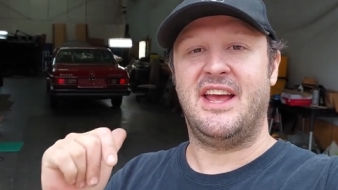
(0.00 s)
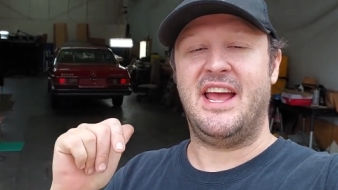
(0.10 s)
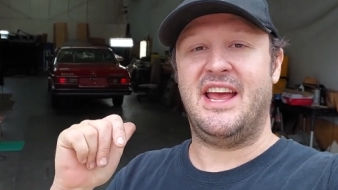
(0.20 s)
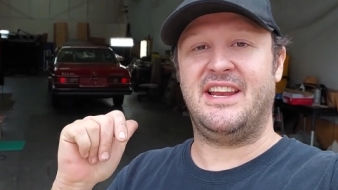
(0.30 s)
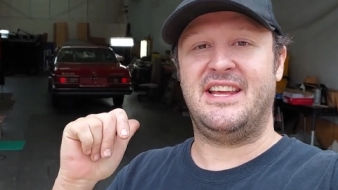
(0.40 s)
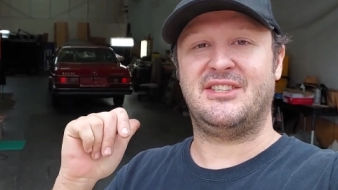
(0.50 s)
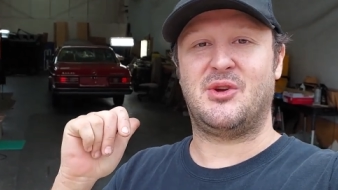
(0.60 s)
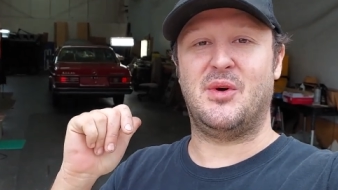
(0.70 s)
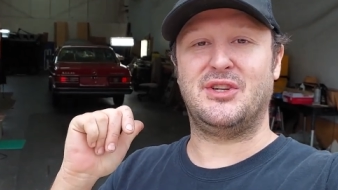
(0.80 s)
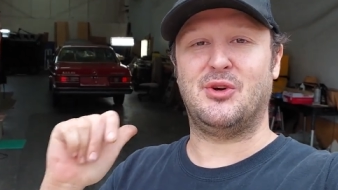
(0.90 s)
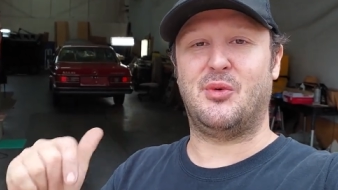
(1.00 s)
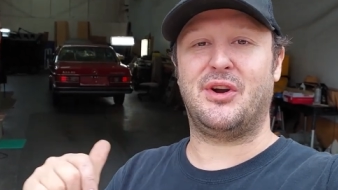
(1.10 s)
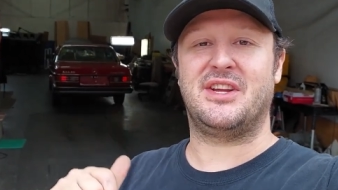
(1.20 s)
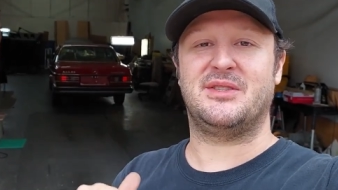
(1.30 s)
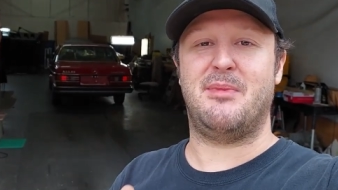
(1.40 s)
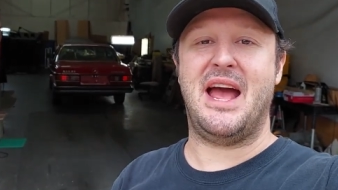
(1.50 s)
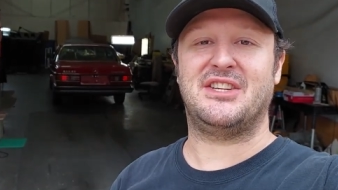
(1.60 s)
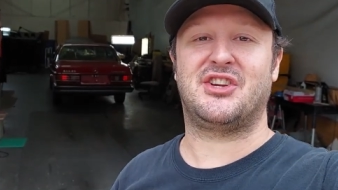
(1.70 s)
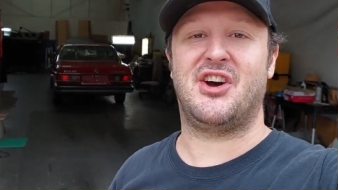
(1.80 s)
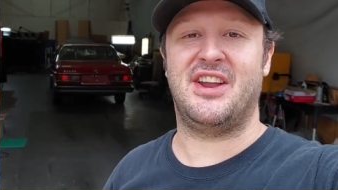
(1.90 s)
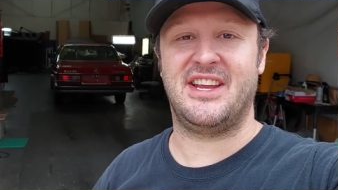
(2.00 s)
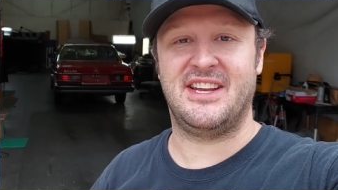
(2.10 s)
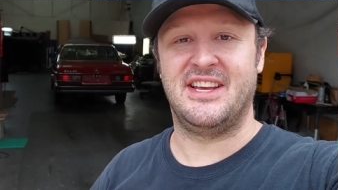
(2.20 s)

and he's going to work his magic on it.